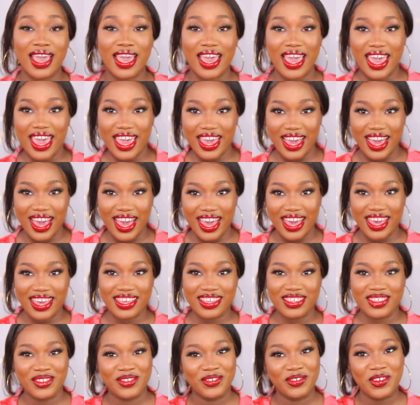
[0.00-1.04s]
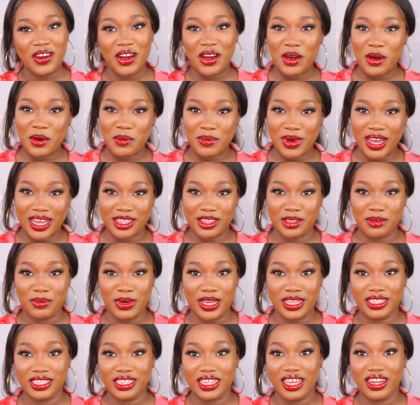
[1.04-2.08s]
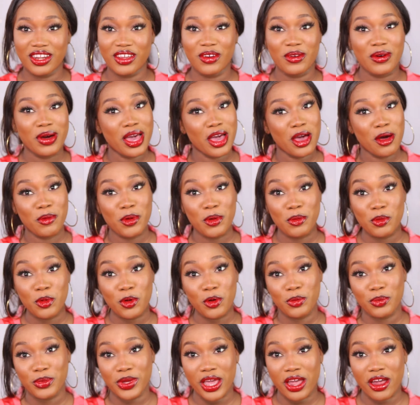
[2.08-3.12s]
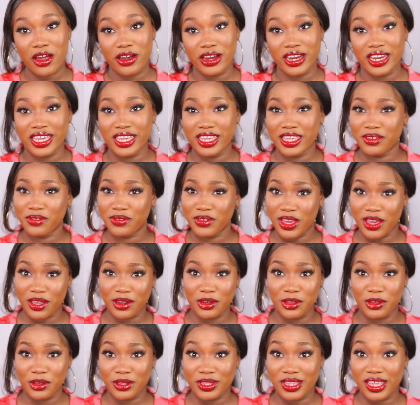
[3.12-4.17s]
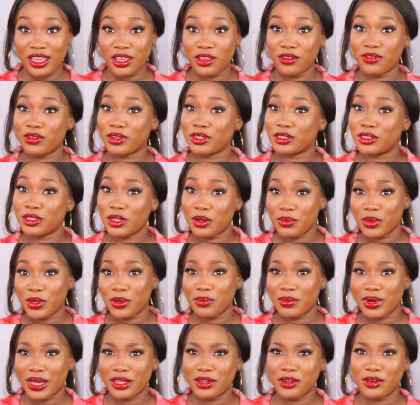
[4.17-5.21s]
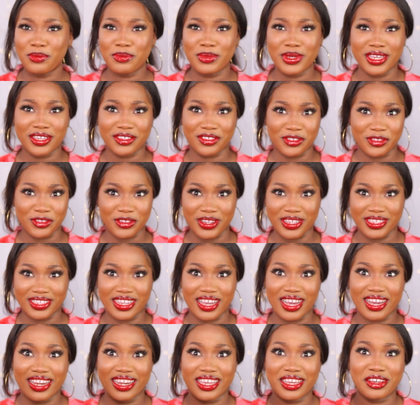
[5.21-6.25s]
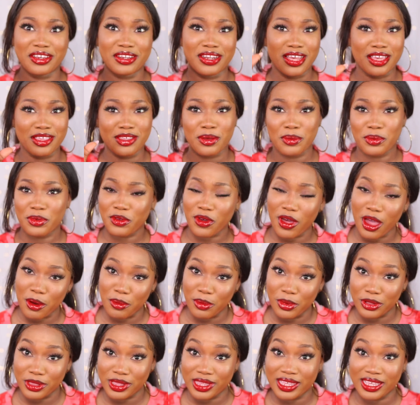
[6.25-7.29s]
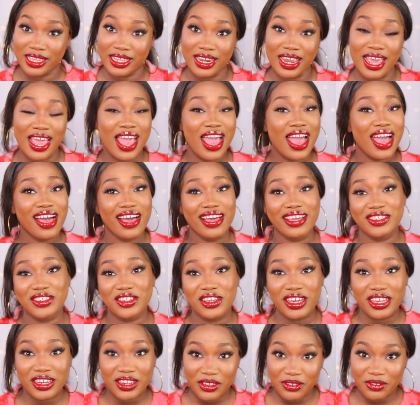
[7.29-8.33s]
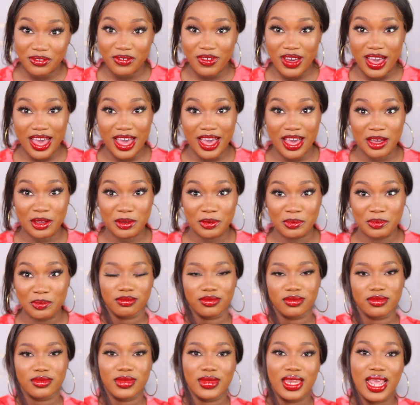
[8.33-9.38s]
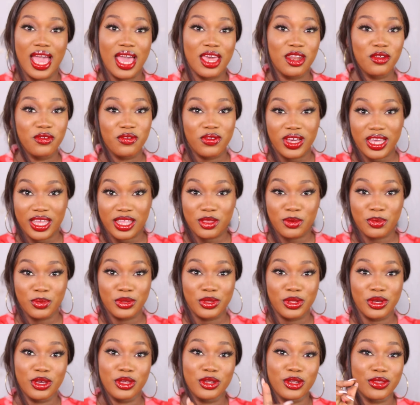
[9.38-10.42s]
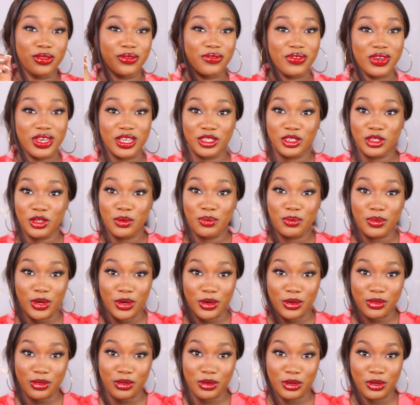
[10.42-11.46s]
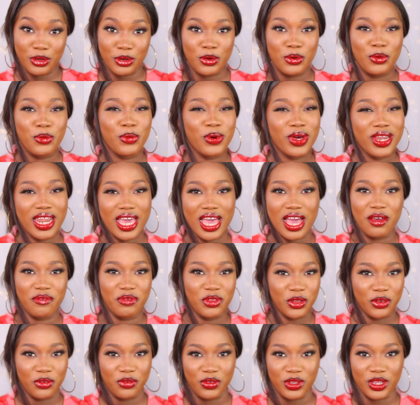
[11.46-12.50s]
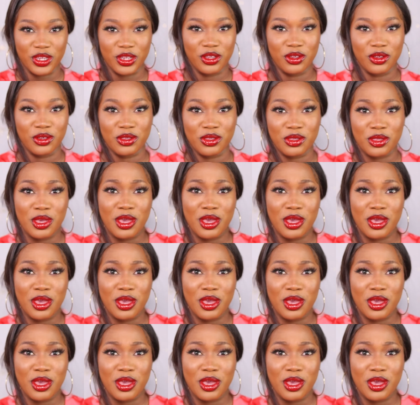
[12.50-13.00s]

Hey guys, welcome back to my channel. I am Omo Miarele. If you are new, thank you for stopping by. Don't be a stranger. Click on that subscribe button and join the fam. And don't forget to put on your notification bell so you know when I have new videos.